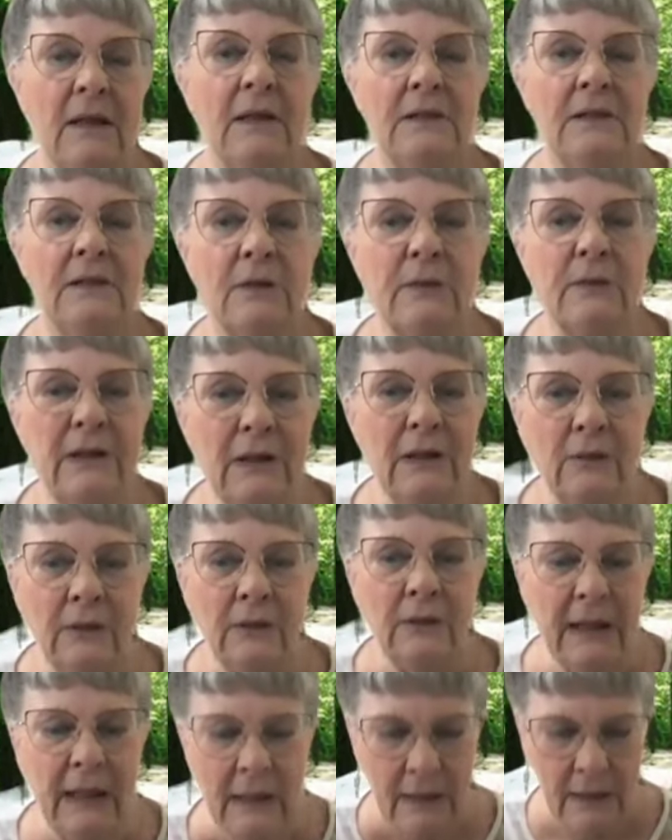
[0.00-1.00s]
So we don't
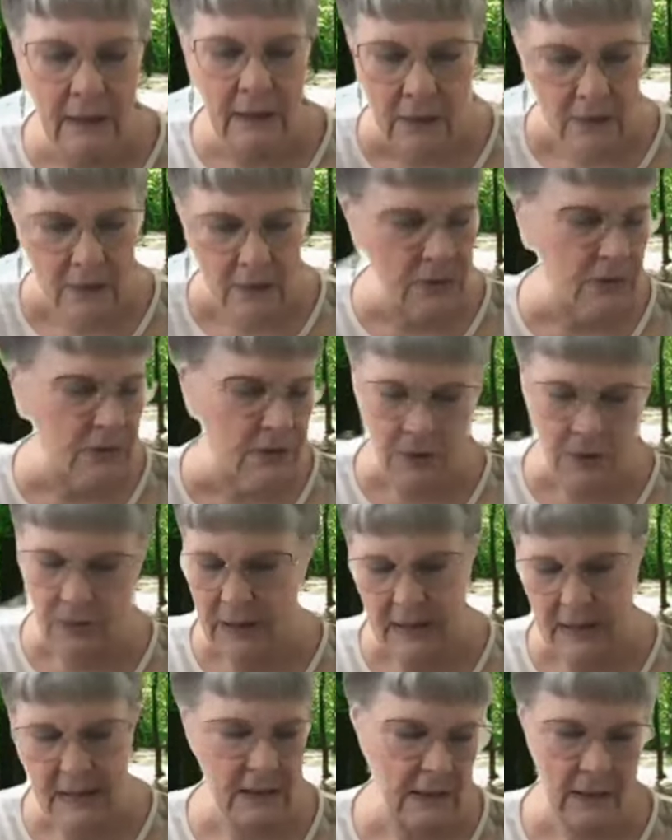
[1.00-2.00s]
get those
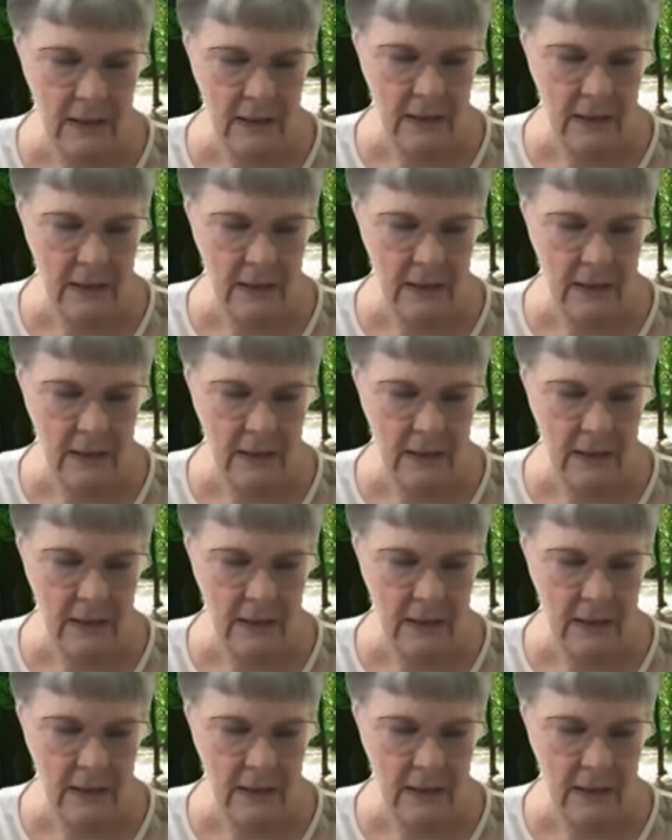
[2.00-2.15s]
crazy